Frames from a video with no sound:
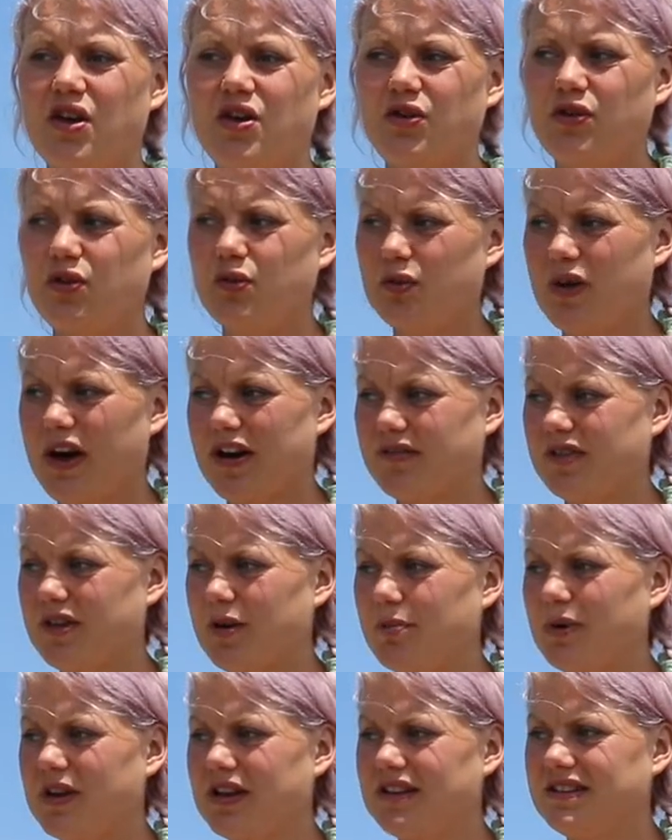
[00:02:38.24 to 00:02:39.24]
You have the
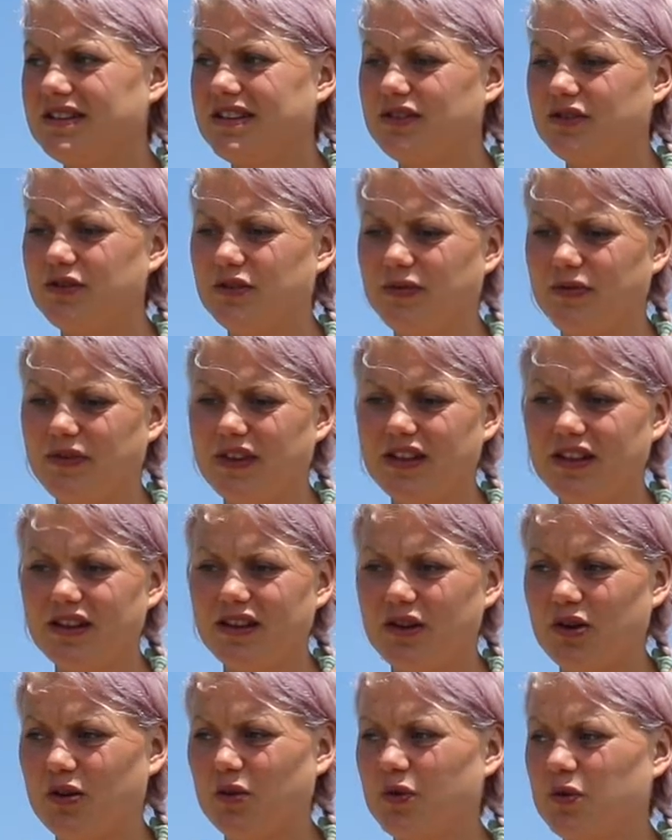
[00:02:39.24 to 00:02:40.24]
ability to feel the
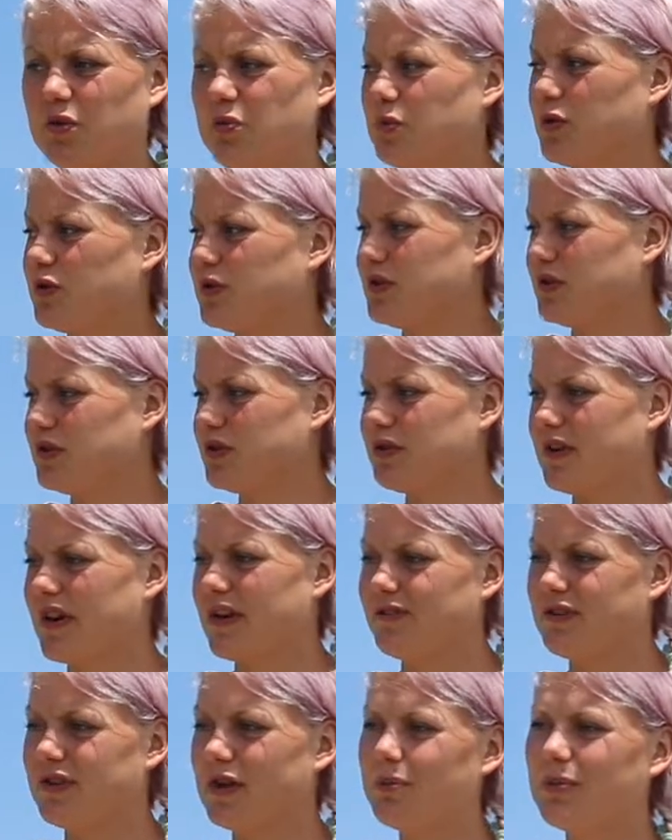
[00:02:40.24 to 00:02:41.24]
low emotions, you
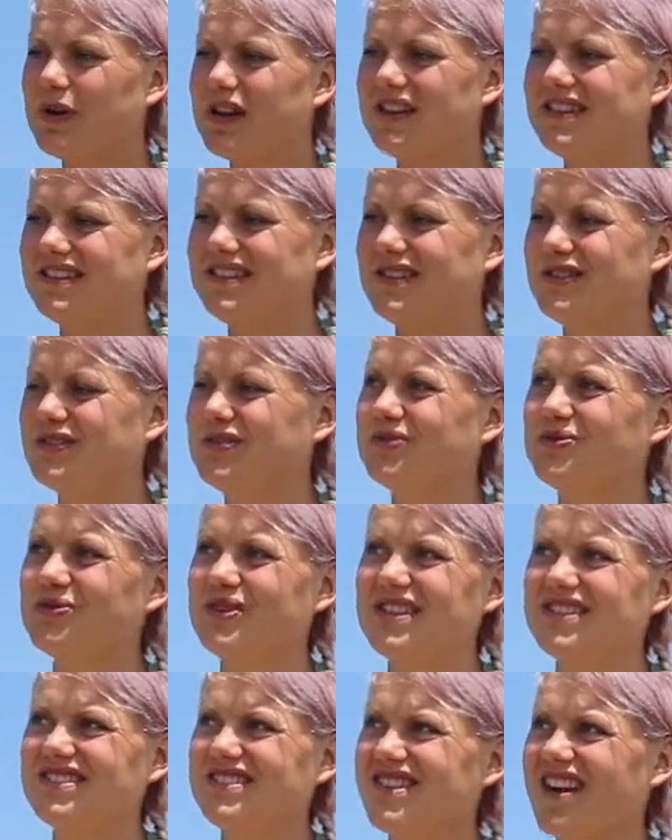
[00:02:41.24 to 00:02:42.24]
have the ability to
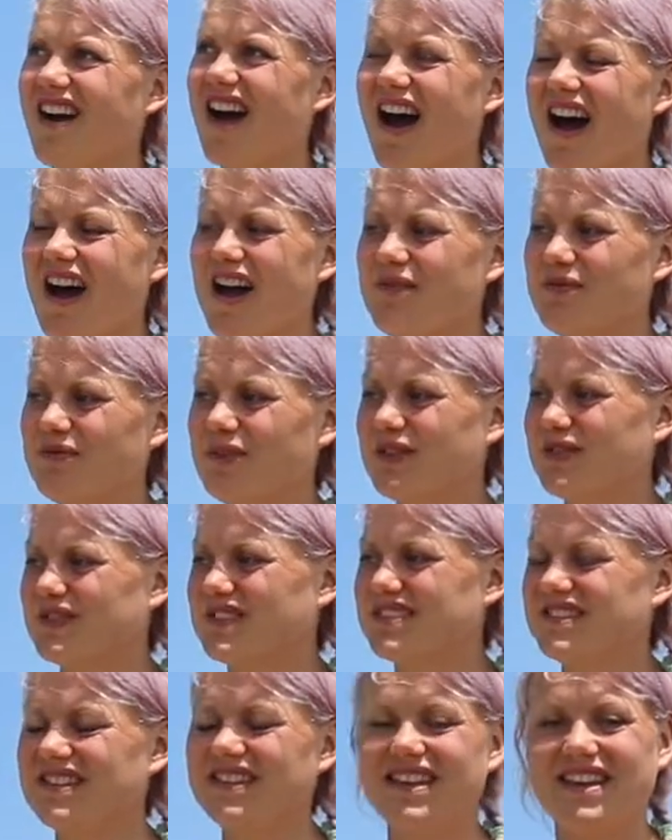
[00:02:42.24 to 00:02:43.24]
reach the high
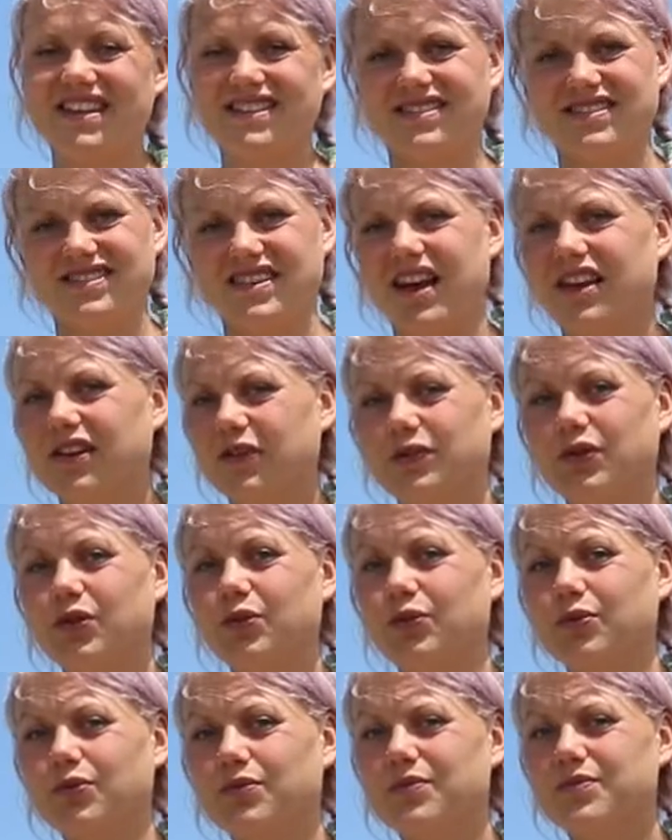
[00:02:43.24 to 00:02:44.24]
frequency inside of
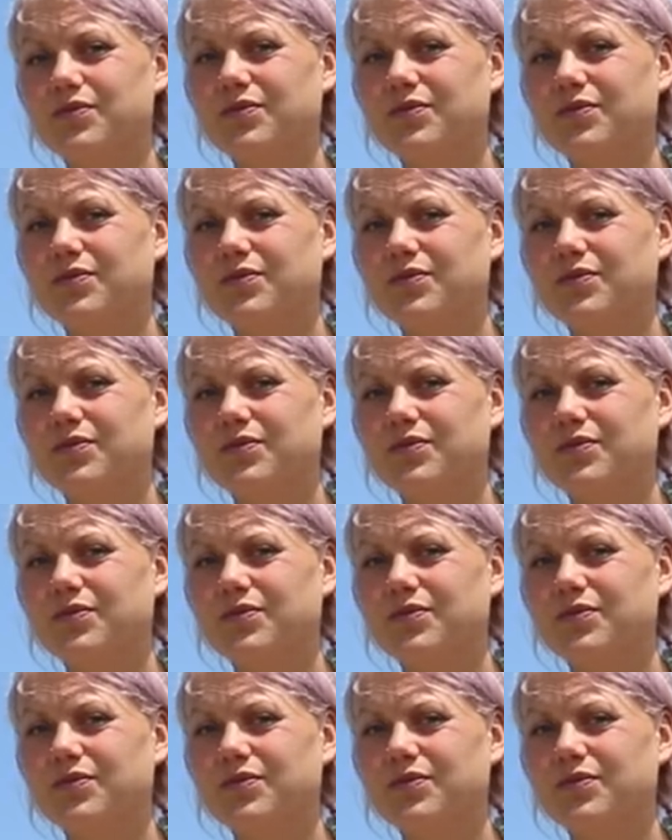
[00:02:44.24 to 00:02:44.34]
you.